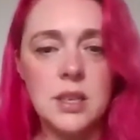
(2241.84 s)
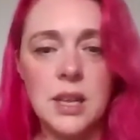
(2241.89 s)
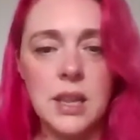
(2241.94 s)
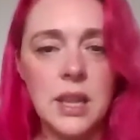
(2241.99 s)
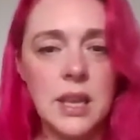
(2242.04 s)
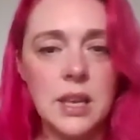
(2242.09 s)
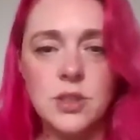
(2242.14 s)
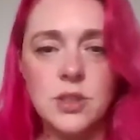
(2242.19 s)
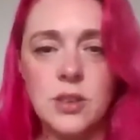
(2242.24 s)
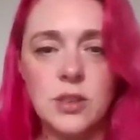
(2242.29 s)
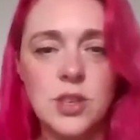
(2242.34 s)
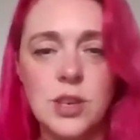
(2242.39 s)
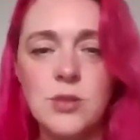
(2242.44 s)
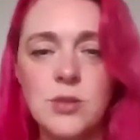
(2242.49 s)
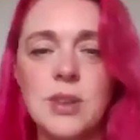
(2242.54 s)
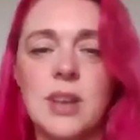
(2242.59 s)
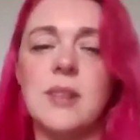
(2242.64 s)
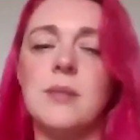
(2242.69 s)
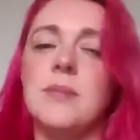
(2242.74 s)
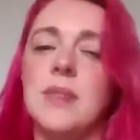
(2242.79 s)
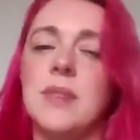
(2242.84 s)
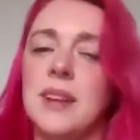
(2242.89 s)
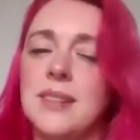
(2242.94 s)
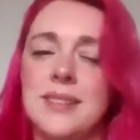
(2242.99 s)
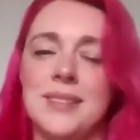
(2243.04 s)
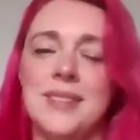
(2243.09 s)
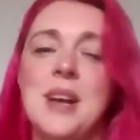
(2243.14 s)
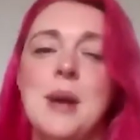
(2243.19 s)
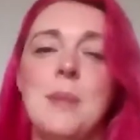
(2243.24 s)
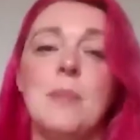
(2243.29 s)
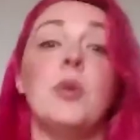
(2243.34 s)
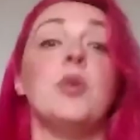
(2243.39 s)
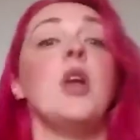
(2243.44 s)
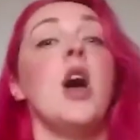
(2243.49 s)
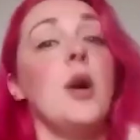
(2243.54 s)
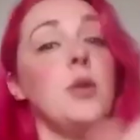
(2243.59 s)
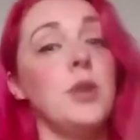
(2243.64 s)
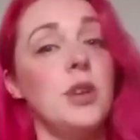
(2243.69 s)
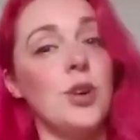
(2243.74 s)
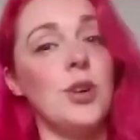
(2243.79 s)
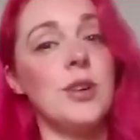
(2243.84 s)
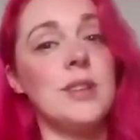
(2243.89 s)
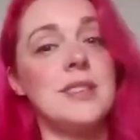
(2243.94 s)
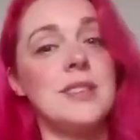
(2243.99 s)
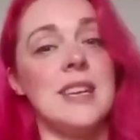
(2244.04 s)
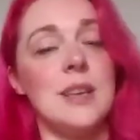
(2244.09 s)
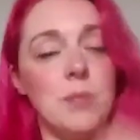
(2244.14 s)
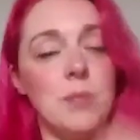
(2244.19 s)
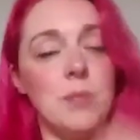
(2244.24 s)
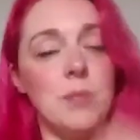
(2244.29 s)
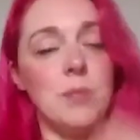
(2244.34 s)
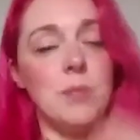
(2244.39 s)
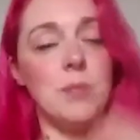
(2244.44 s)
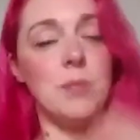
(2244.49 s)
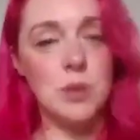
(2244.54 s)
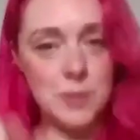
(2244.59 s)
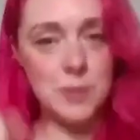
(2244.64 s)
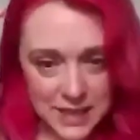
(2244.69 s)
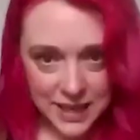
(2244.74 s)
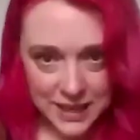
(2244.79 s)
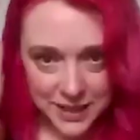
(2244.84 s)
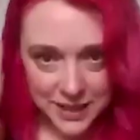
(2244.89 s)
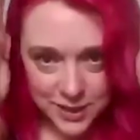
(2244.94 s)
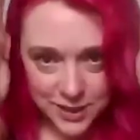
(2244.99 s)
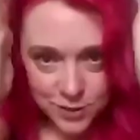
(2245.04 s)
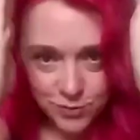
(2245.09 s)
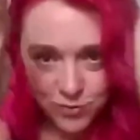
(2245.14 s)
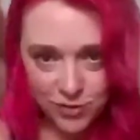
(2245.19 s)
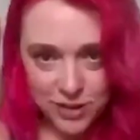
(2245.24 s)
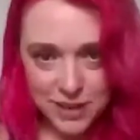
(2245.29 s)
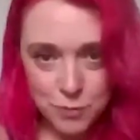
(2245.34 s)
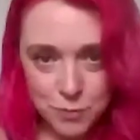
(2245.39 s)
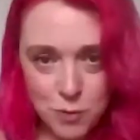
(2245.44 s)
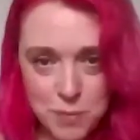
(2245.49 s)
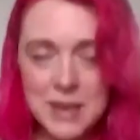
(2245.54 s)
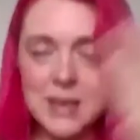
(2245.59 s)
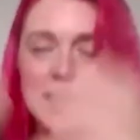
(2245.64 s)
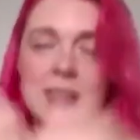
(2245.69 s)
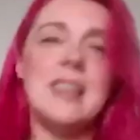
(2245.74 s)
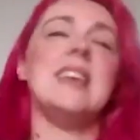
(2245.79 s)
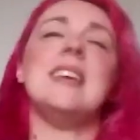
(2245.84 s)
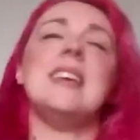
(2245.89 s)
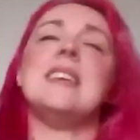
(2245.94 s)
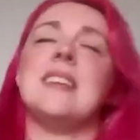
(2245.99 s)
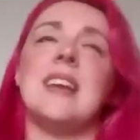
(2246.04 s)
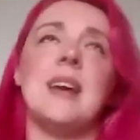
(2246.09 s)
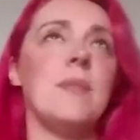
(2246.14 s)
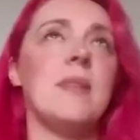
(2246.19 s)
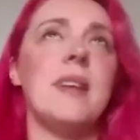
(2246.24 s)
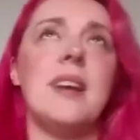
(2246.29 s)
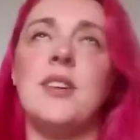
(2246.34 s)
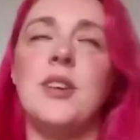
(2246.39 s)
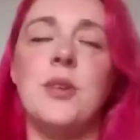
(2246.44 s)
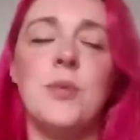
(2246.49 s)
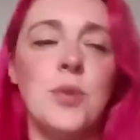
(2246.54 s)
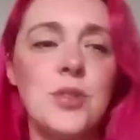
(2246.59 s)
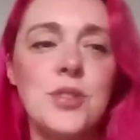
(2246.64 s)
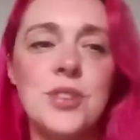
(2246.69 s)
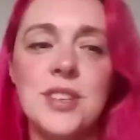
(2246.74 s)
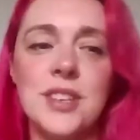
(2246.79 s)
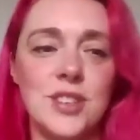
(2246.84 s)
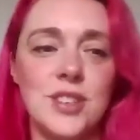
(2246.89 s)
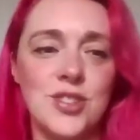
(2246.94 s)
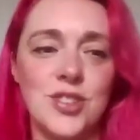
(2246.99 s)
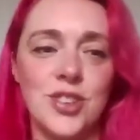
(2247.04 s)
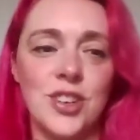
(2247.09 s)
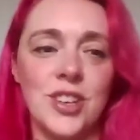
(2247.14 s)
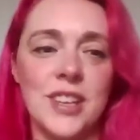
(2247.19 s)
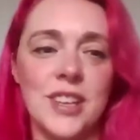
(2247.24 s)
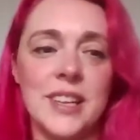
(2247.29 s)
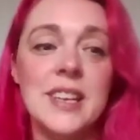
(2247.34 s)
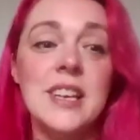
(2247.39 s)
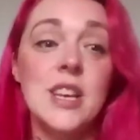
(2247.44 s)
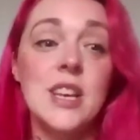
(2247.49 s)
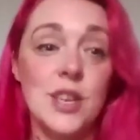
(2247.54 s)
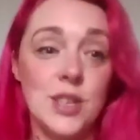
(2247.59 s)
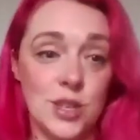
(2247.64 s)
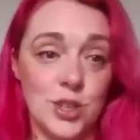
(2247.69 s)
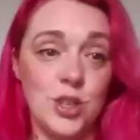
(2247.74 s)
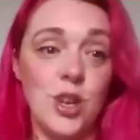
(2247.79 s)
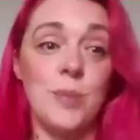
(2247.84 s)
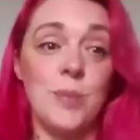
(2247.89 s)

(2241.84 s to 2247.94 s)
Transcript: click, but no, you're naughty, you must sit in silence and repeat these. And I'm like, no wonder you're struggling.